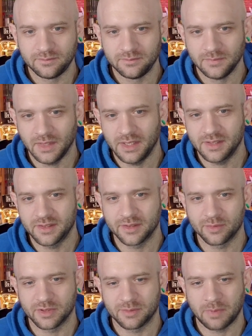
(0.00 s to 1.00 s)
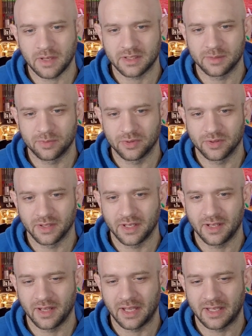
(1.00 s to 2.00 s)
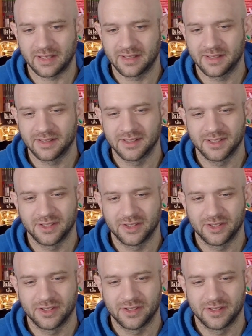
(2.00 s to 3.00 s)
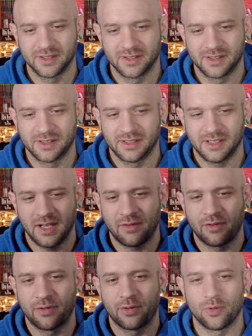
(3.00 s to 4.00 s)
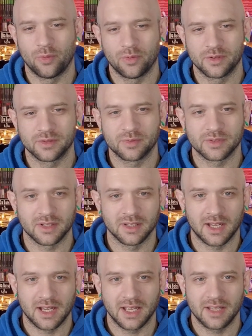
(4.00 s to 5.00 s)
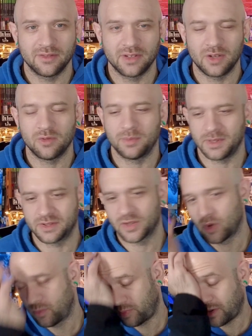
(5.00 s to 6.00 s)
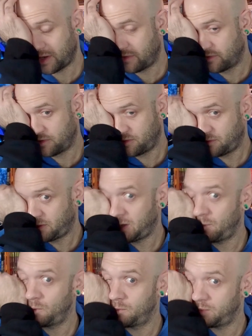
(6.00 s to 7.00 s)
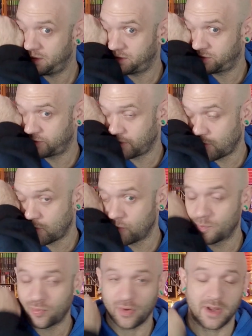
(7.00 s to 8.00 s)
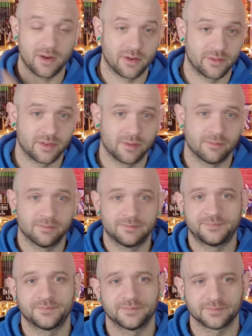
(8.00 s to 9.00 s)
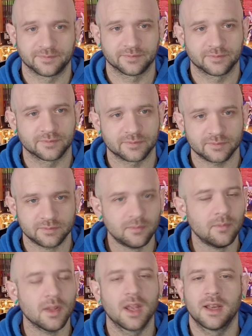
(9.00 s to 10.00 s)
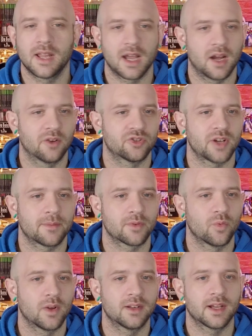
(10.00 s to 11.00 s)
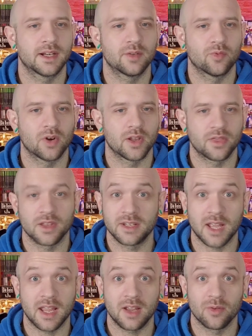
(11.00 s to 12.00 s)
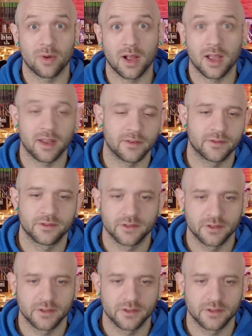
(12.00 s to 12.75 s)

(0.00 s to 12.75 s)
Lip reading: He's just respectable, and like, if Thors was alive, he would be so proud. He would be so proud of him. Now, chapter 191, the day arrives.